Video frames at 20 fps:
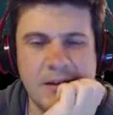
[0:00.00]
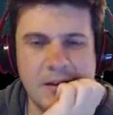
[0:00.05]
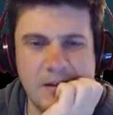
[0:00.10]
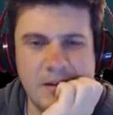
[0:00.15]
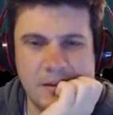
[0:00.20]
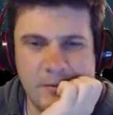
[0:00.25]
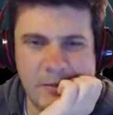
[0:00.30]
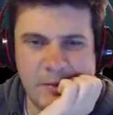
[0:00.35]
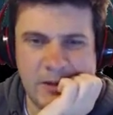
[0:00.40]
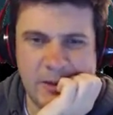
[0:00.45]

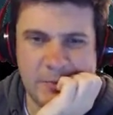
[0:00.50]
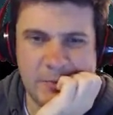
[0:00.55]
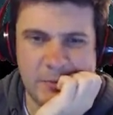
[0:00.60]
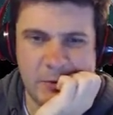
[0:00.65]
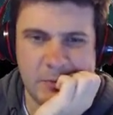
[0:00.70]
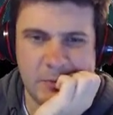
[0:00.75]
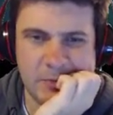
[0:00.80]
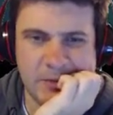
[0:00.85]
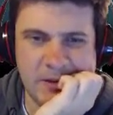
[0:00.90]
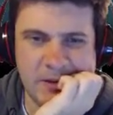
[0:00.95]
Well,
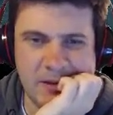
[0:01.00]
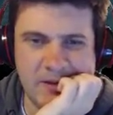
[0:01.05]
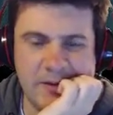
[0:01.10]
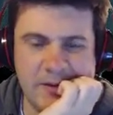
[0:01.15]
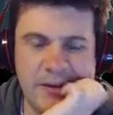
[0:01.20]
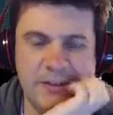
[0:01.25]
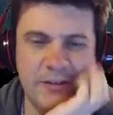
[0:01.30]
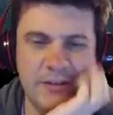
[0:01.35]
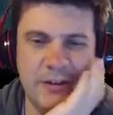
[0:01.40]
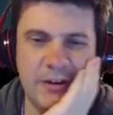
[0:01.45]
poop.
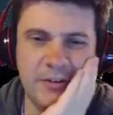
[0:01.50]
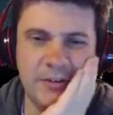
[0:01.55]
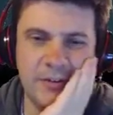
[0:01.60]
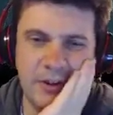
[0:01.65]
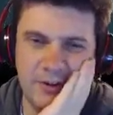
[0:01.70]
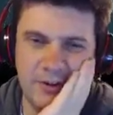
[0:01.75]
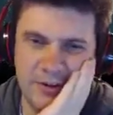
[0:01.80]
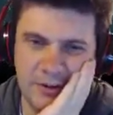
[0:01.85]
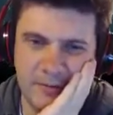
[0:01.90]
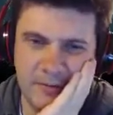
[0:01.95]
Well, here's what I'll do.